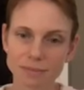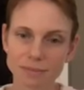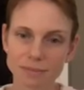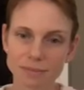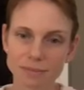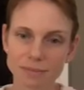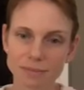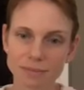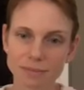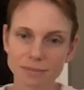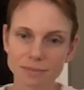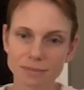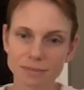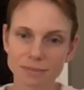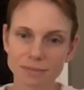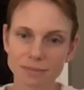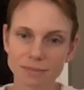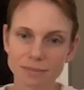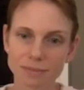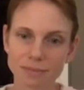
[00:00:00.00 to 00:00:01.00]

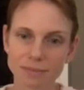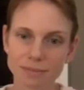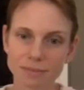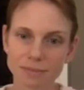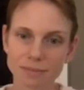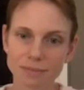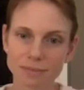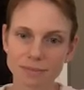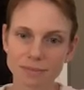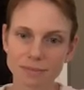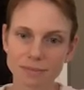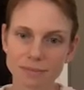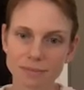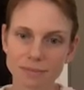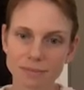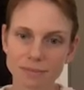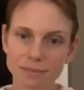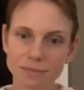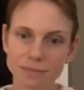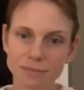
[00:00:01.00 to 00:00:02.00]

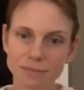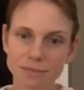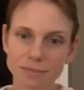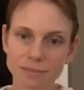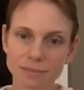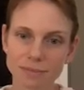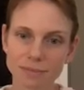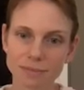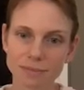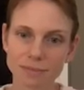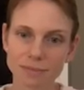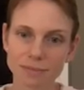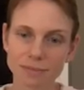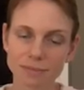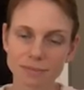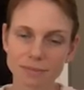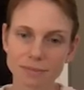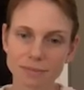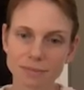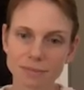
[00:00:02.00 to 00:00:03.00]

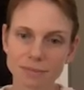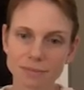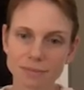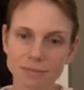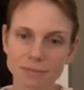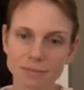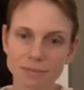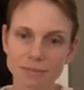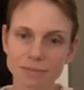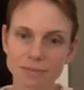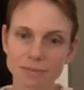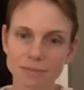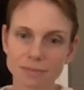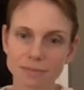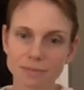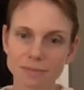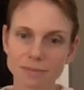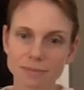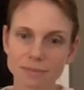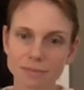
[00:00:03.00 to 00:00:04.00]

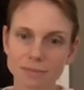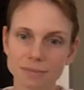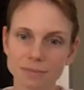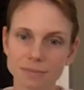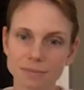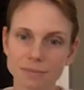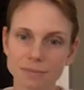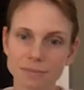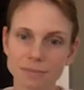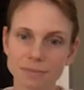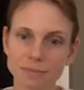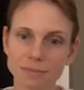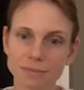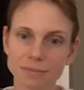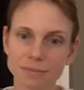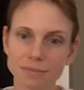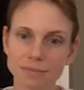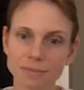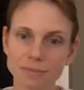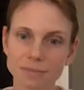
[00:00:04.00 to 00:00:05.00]

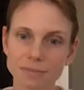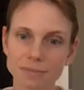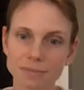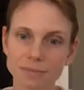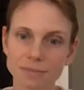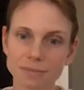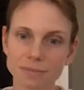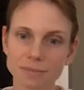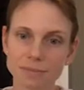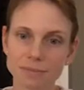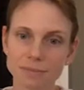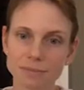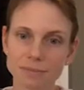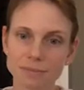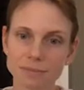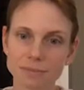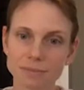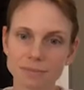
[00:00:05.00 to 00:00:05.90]
[no speech]